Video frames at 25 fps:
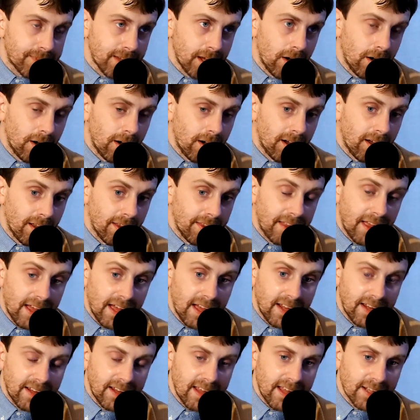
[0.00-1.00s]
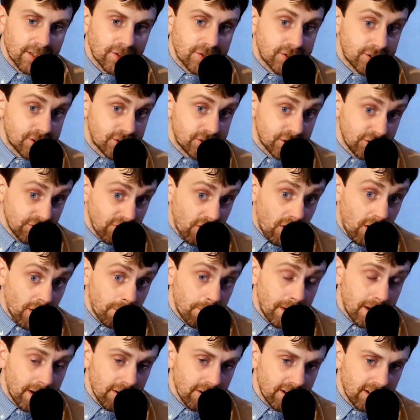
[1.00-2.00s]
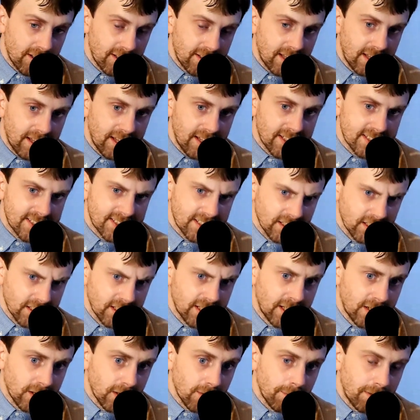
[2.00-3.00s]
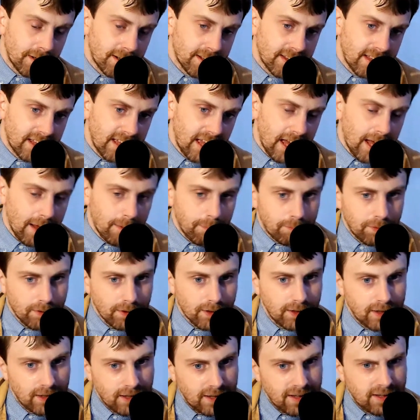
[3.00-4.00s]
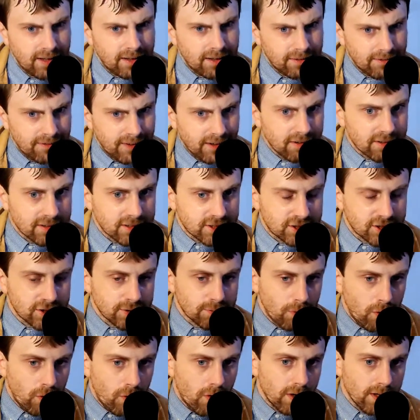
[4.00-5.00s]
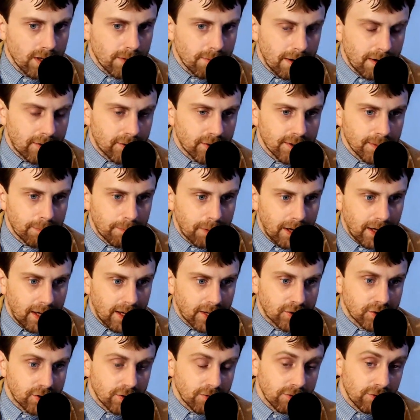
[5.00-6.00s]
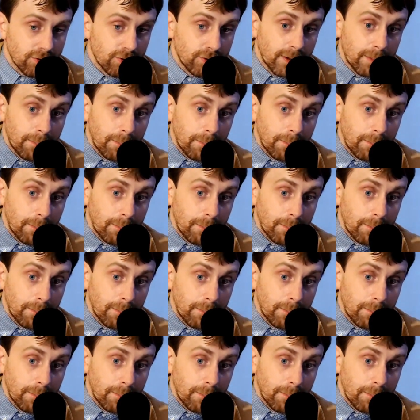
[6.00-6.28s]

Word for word: uh, that that strawberry taste, a little bit of the apple, very small amount of the passion fruit.